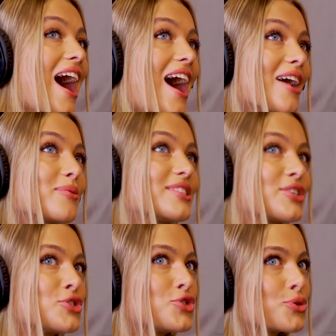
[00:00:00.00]
I was
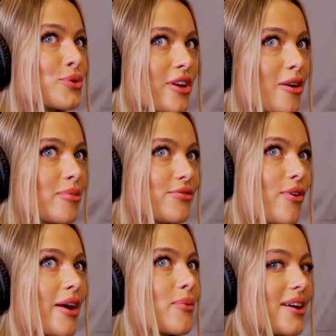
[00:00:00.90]
a junior
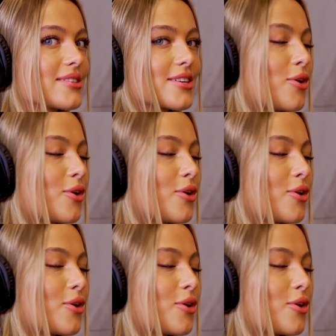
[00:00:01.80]
before I went to